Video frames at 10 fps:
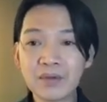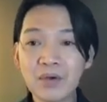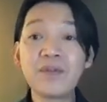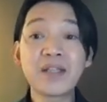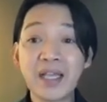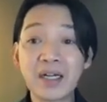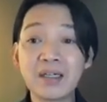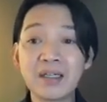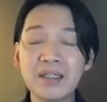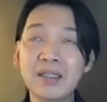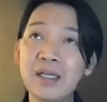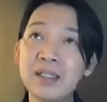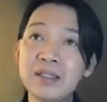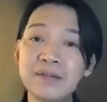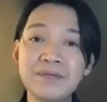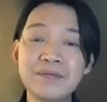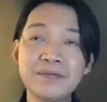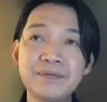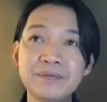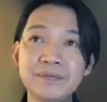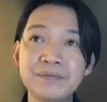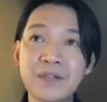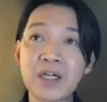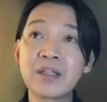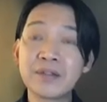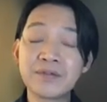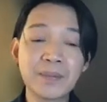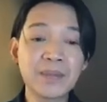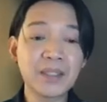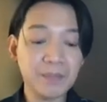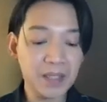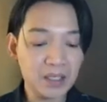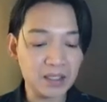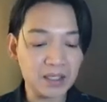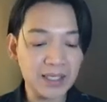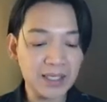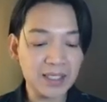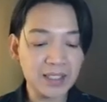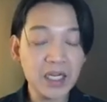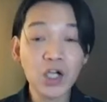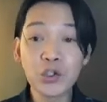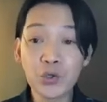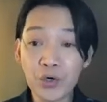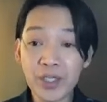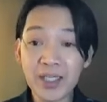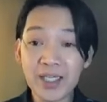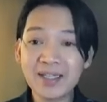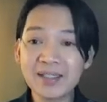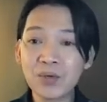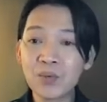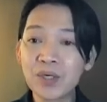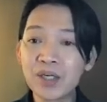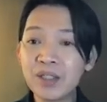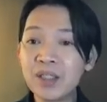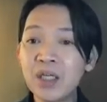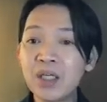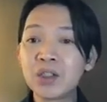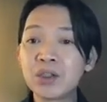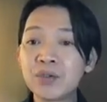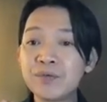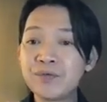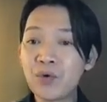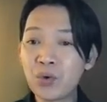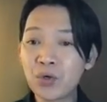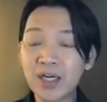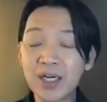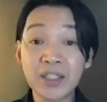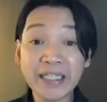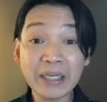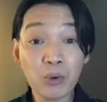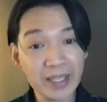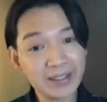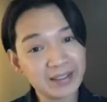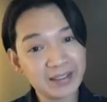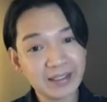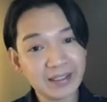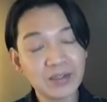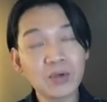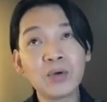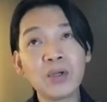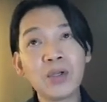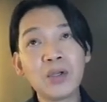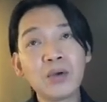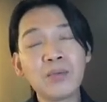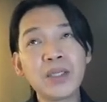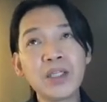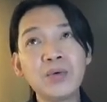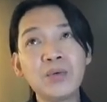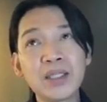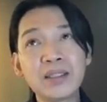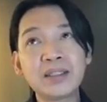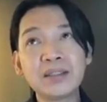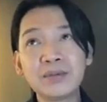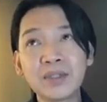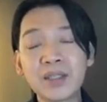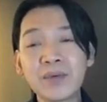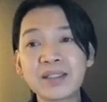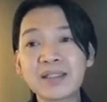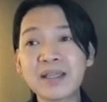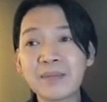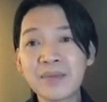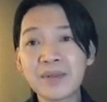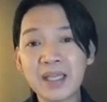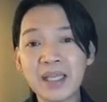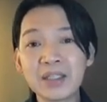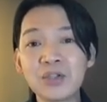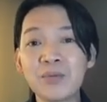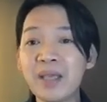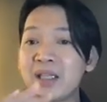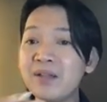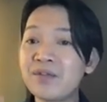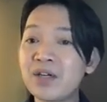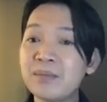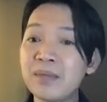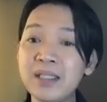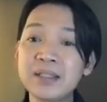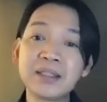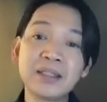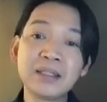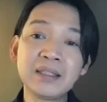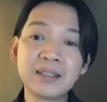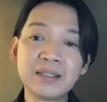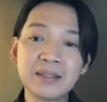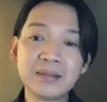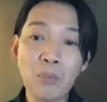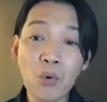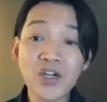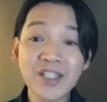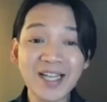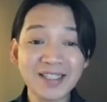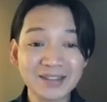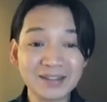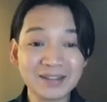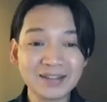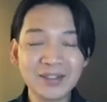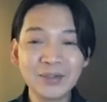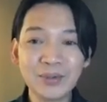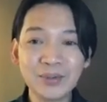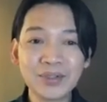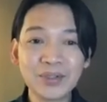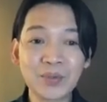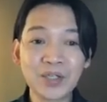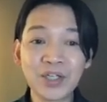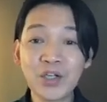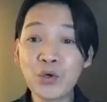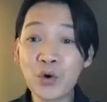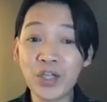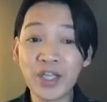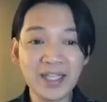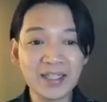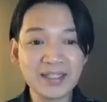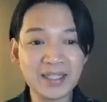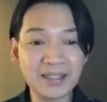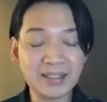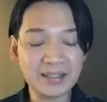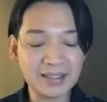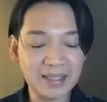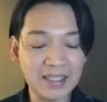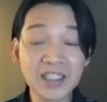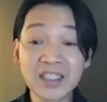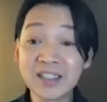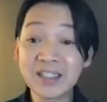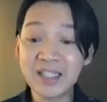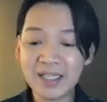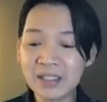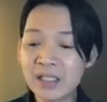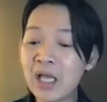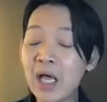over there, a little farther from the speaker. And then noi is a word for a request. So when you wanted to request something to make the verb a little more subtle, you use the word noi in the sentence. And then ngun is